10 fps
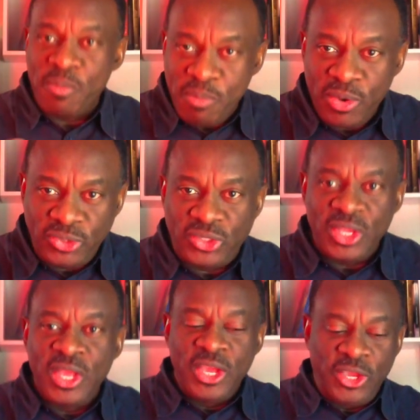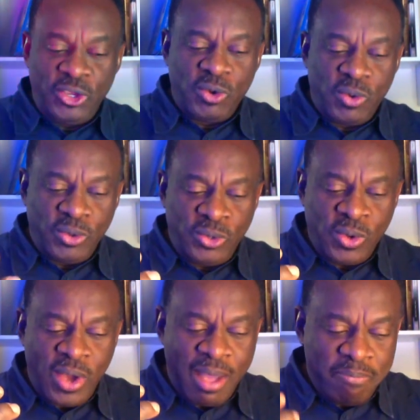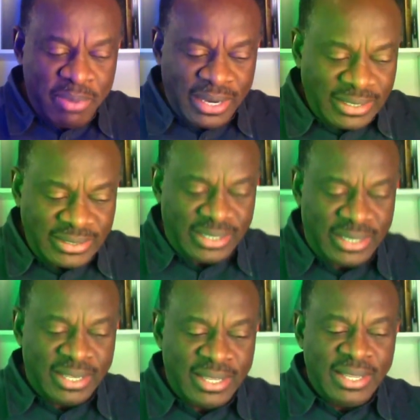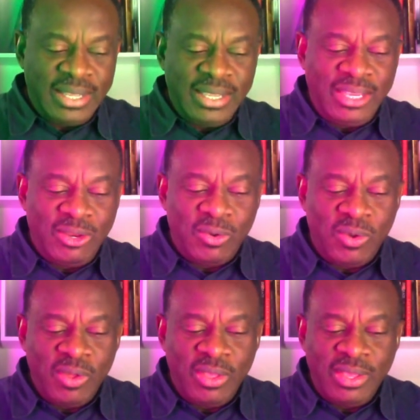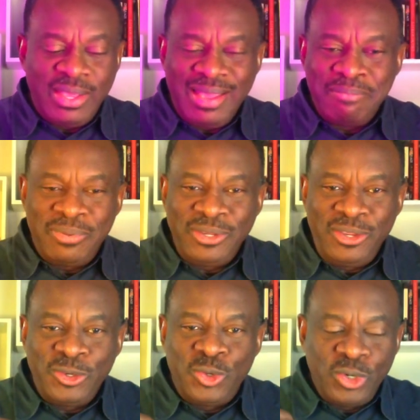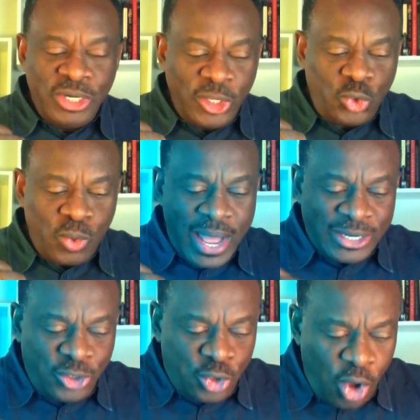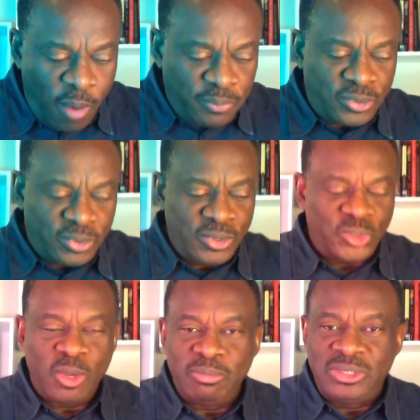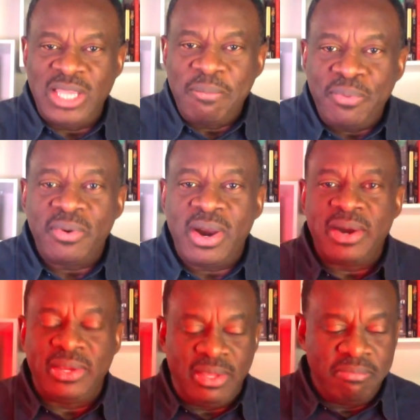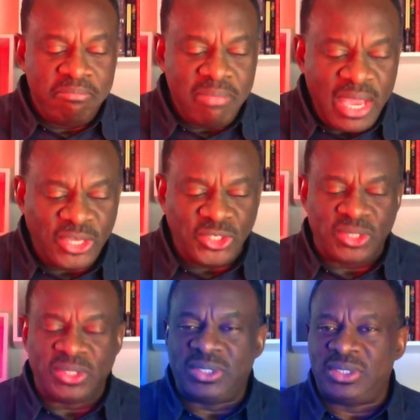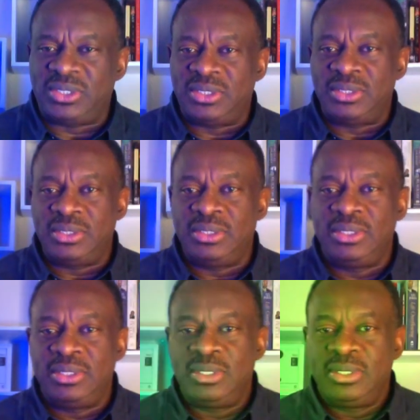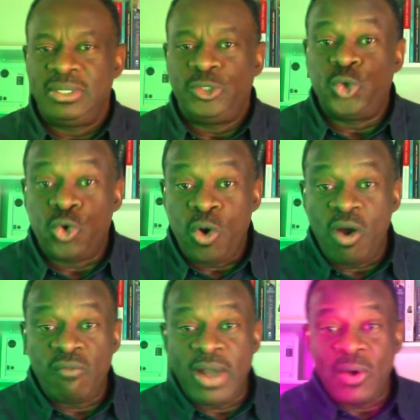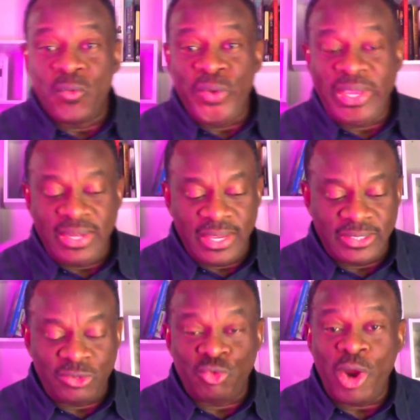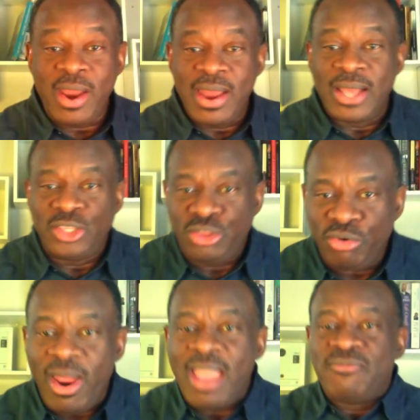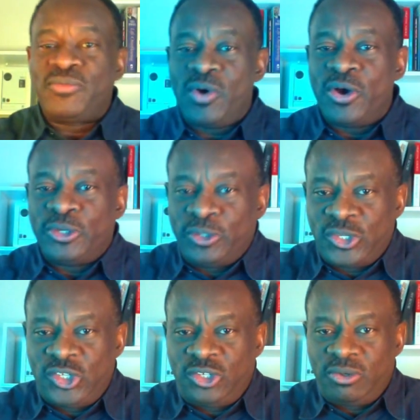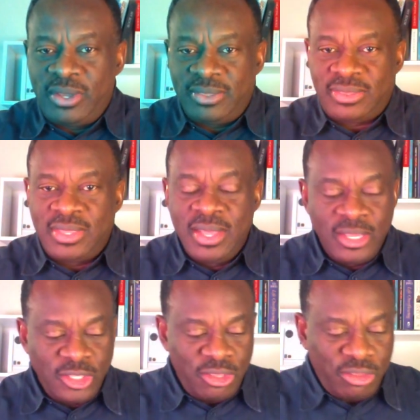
promote your ability. You know, you don't need to adopt some temporary measures to cover weakness. Rather, thrive on your strength.